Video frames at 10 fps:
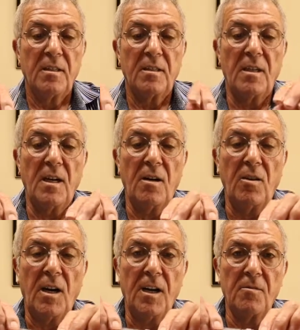Now
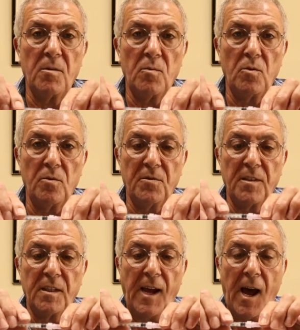I remove
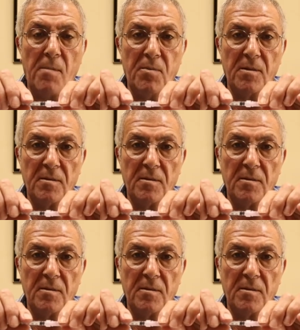the cap